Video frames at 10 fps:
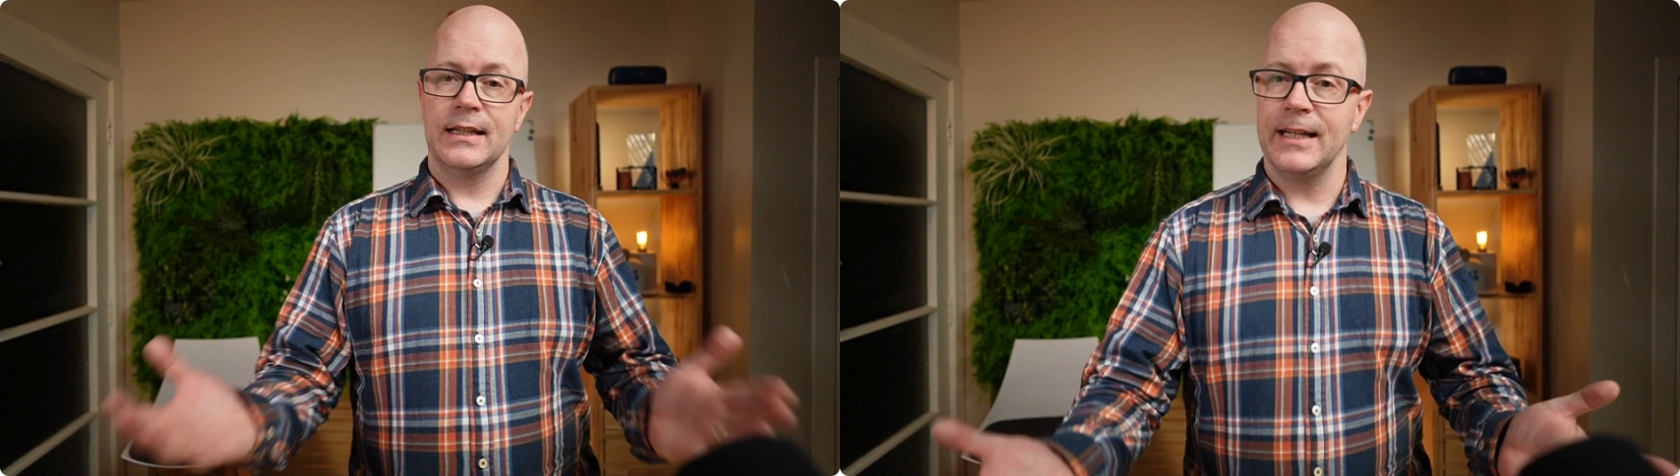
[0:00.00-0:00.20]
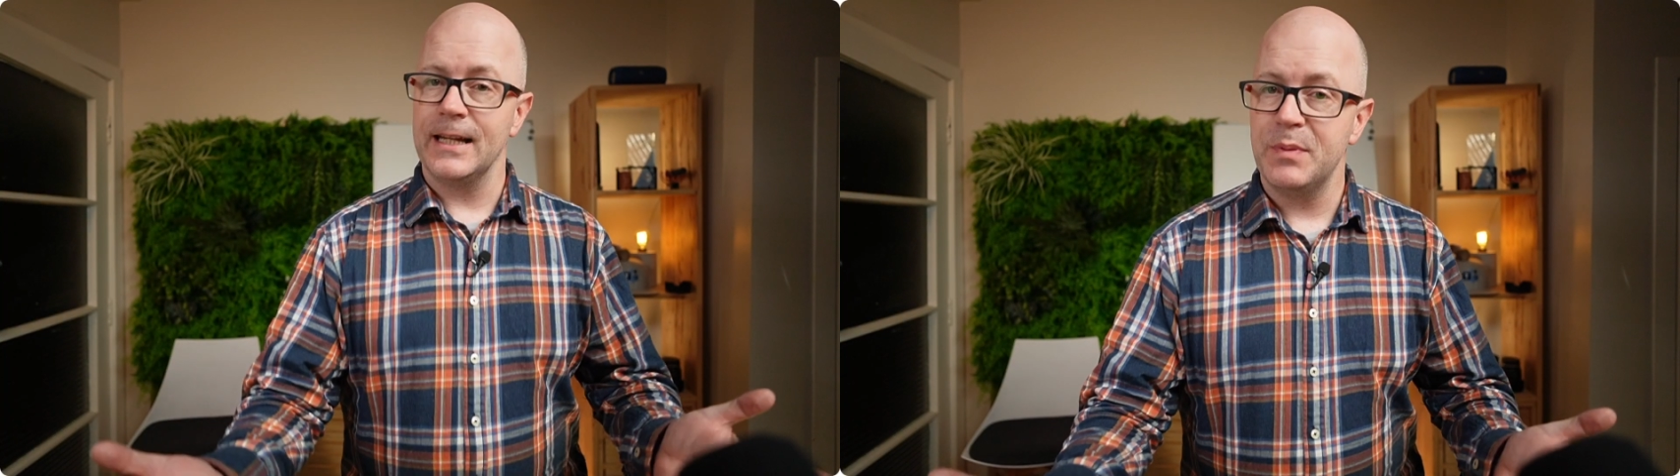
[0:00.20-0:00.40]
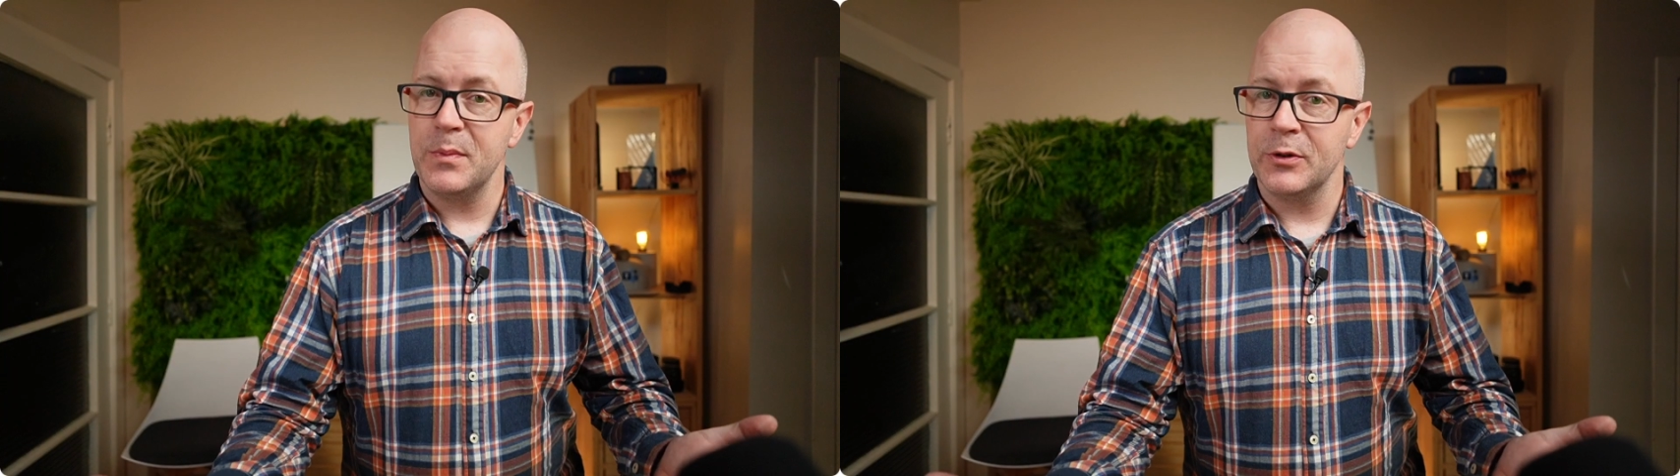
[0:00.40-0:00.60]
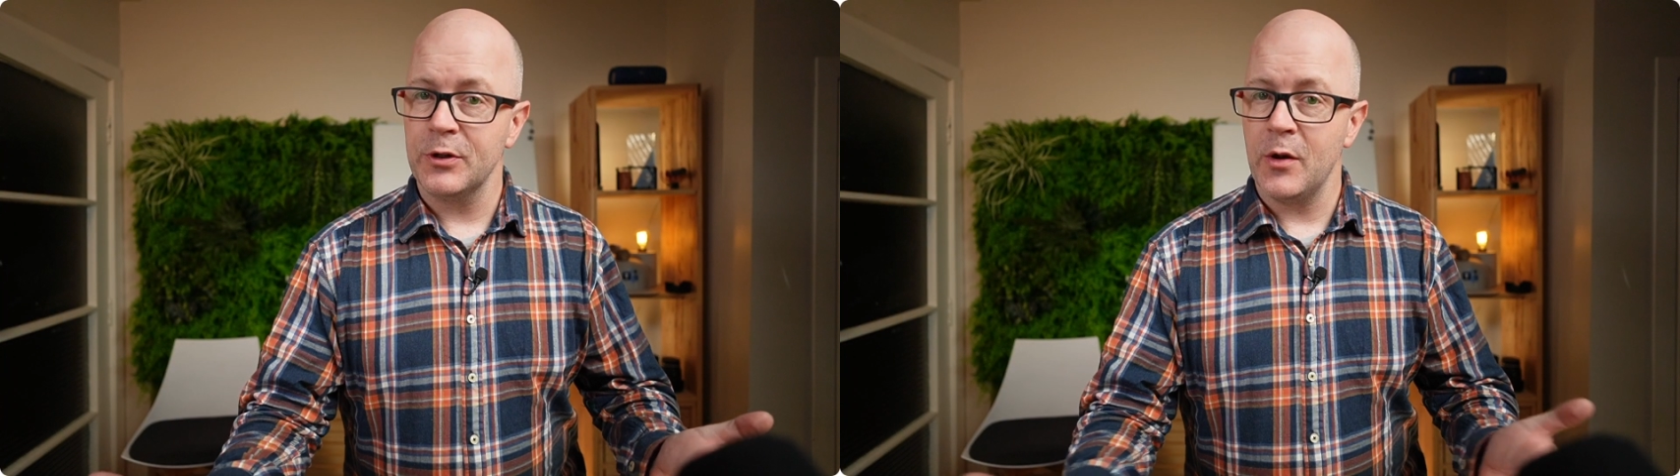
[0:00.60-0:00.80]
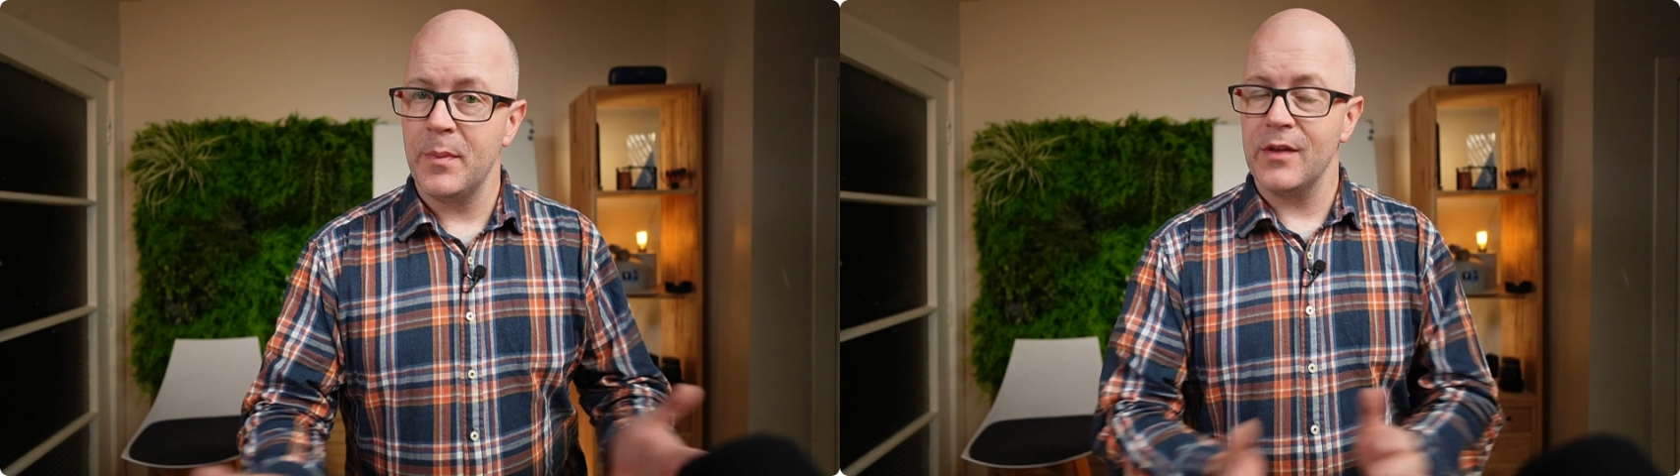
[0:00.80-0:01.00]
let people
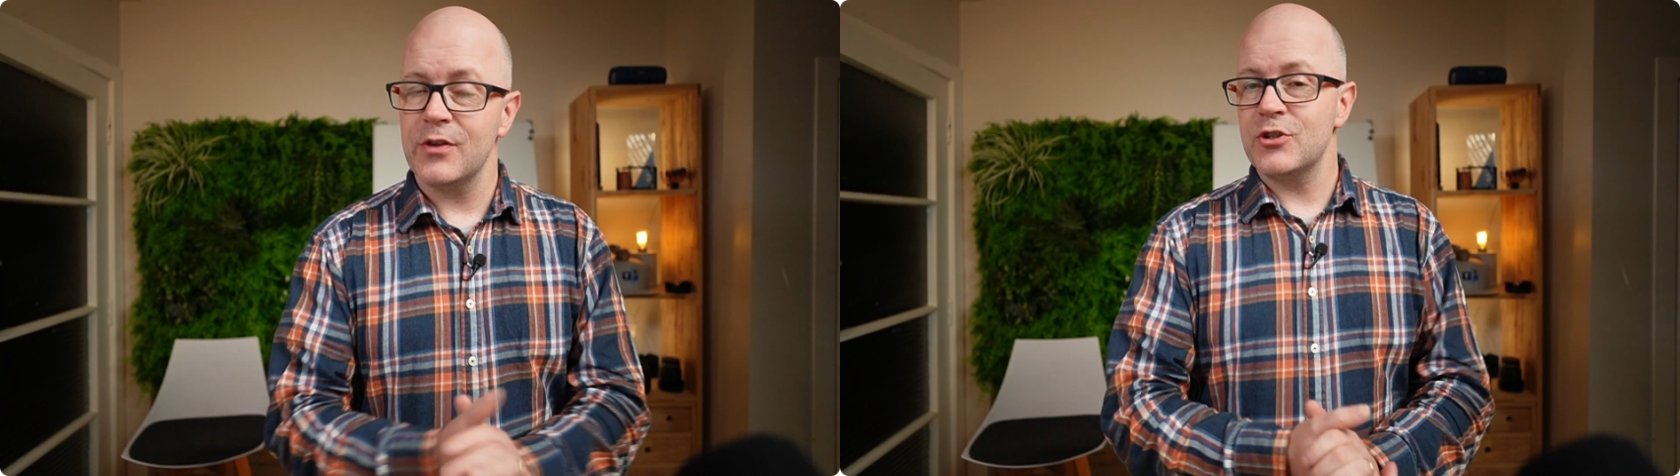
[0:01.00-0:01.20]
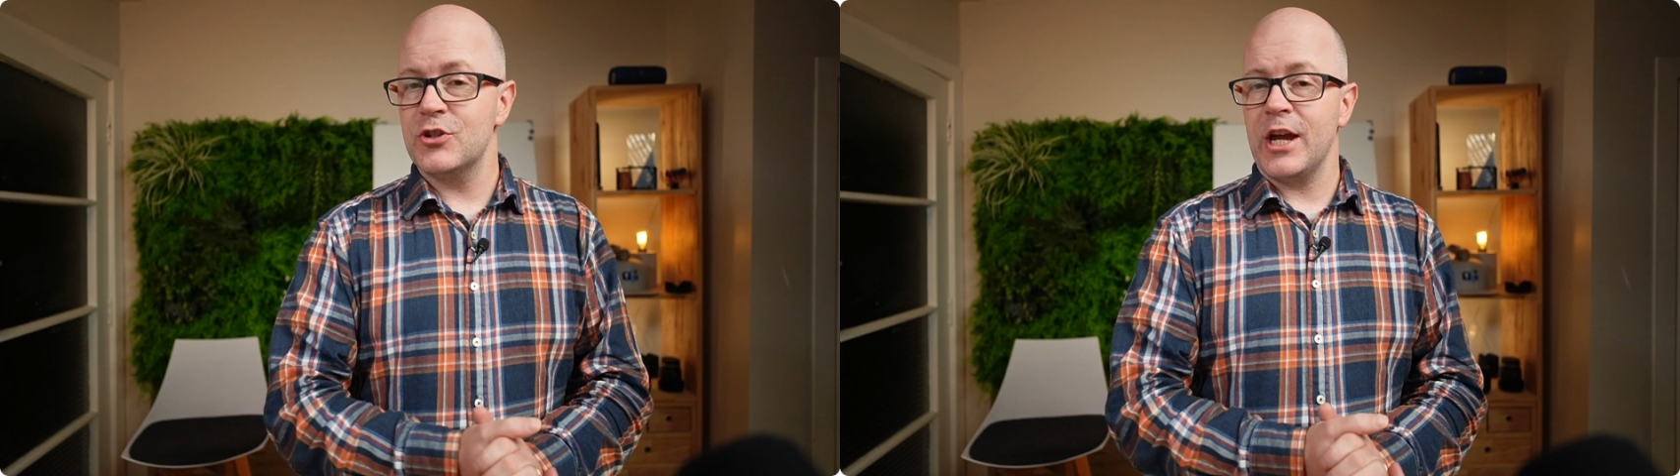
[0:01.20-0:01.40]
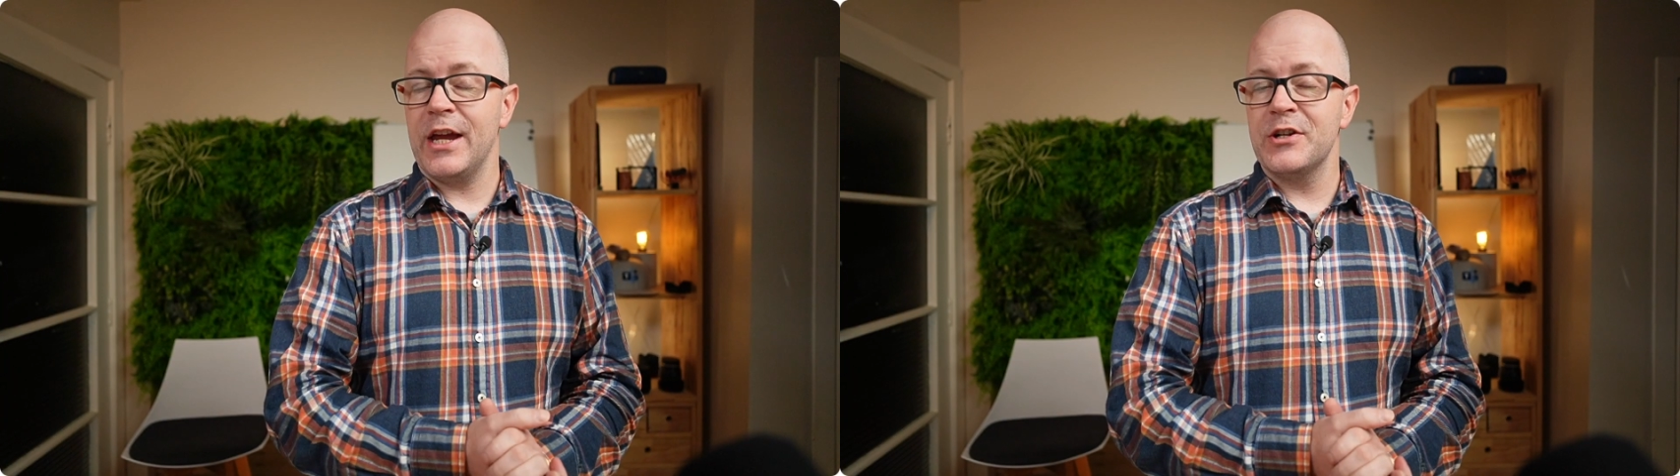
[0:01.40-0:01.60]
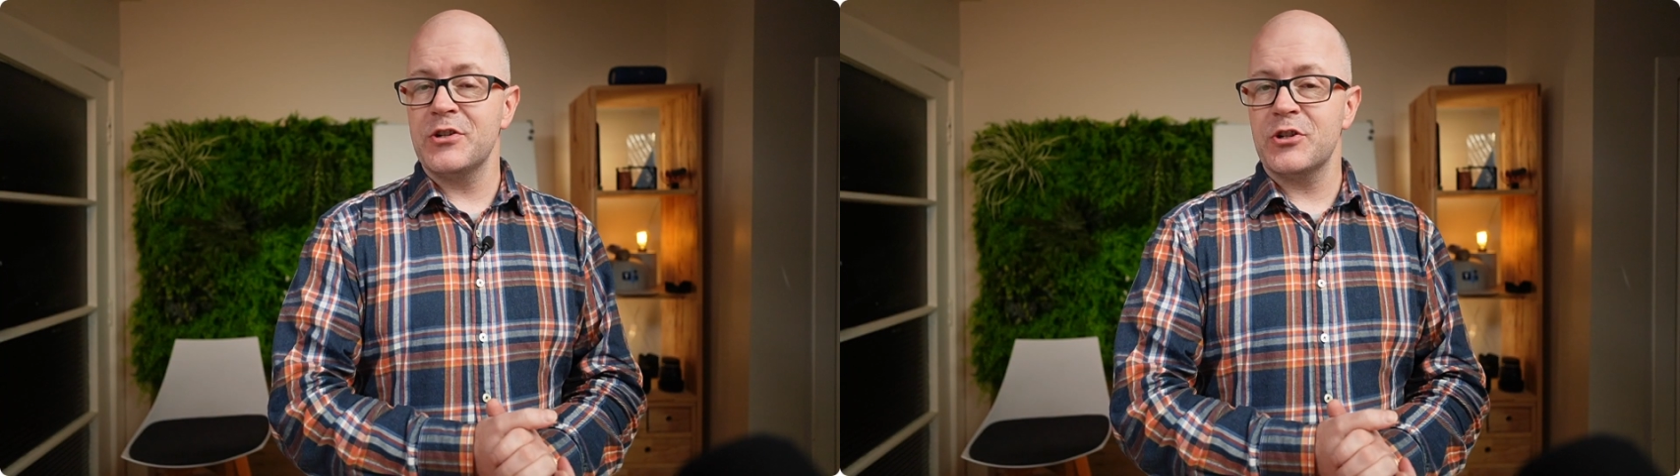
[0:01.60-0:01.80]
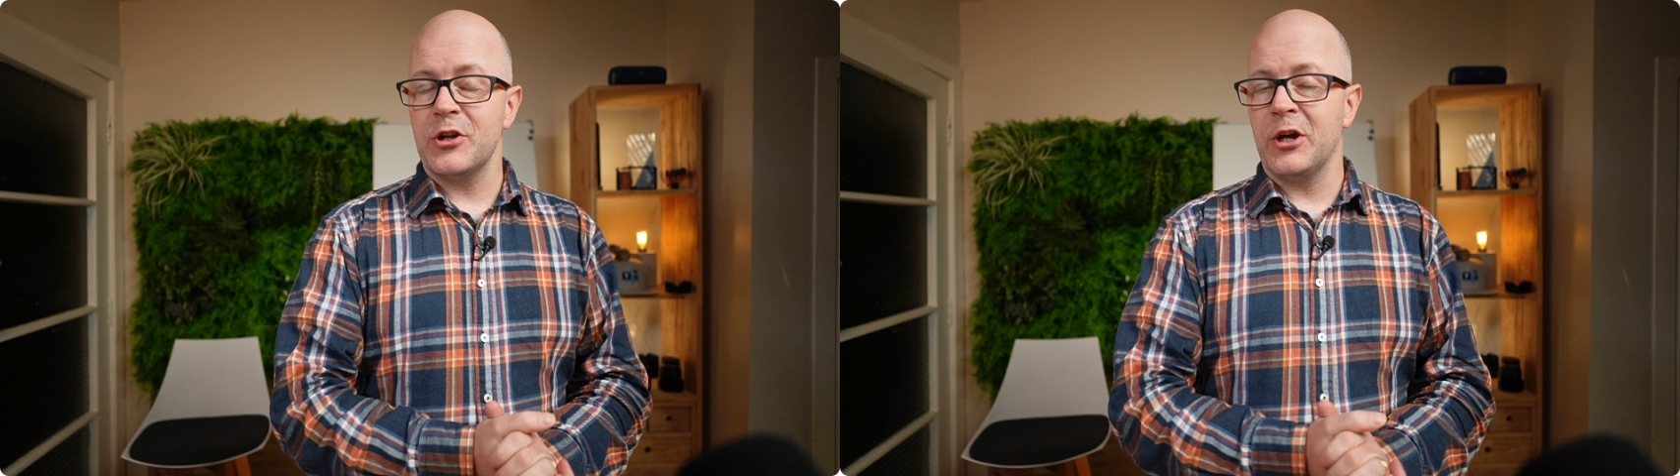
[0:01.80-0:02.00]
know about this
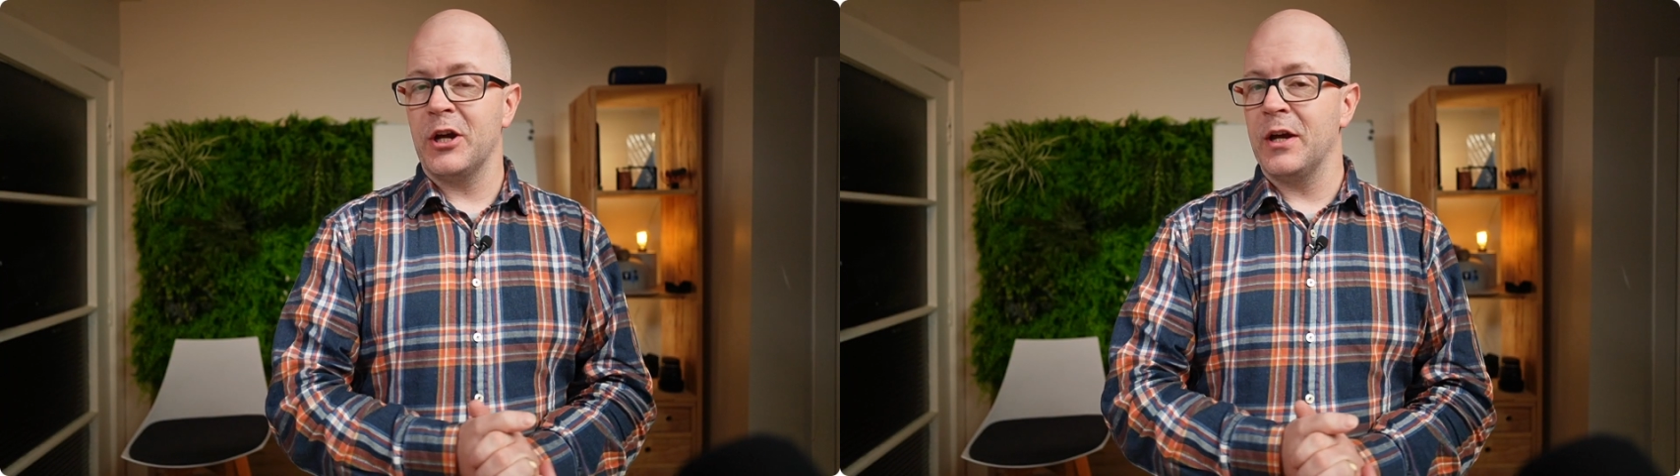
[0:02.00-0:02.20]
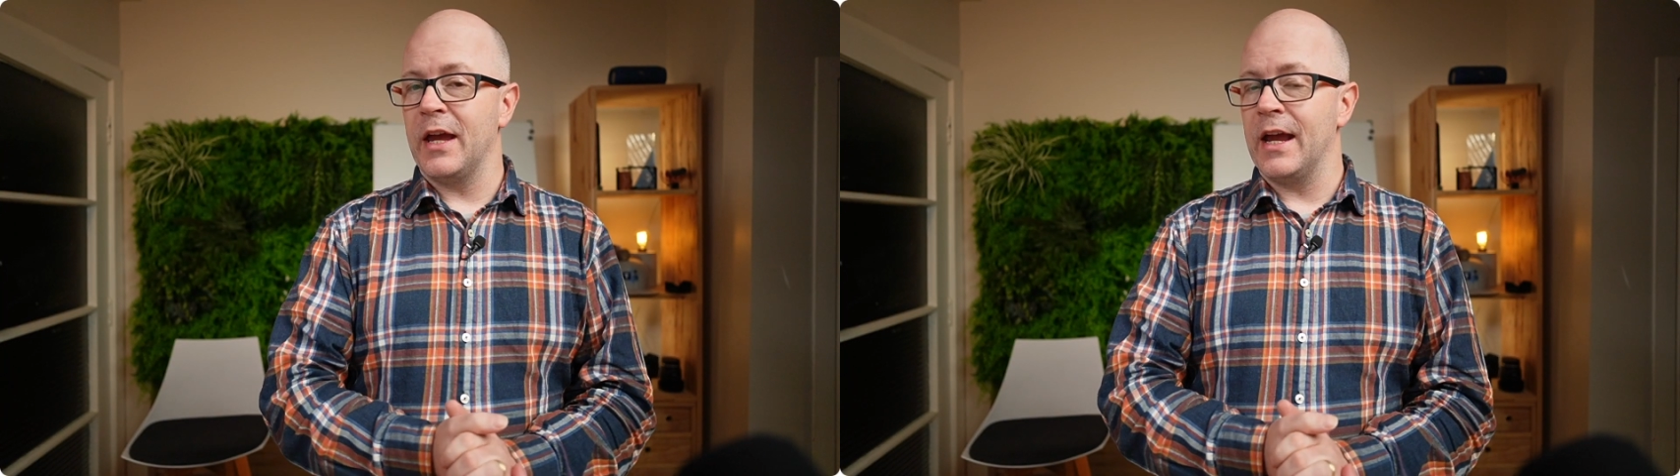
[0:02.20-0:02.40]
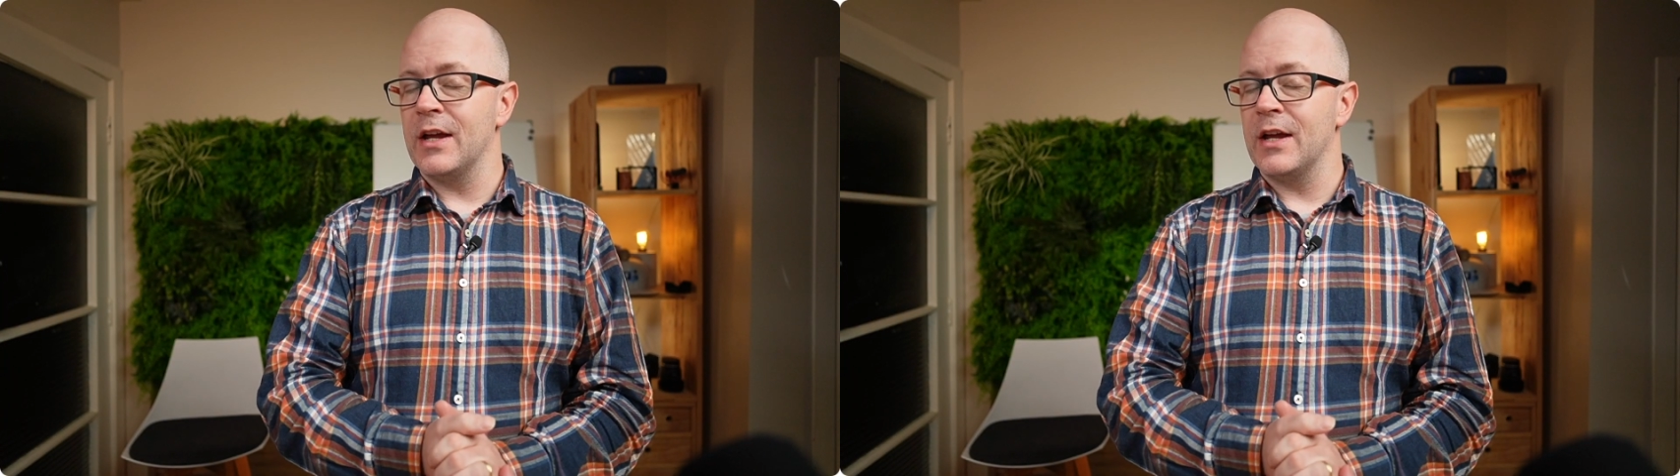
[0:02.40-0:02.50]
change uh,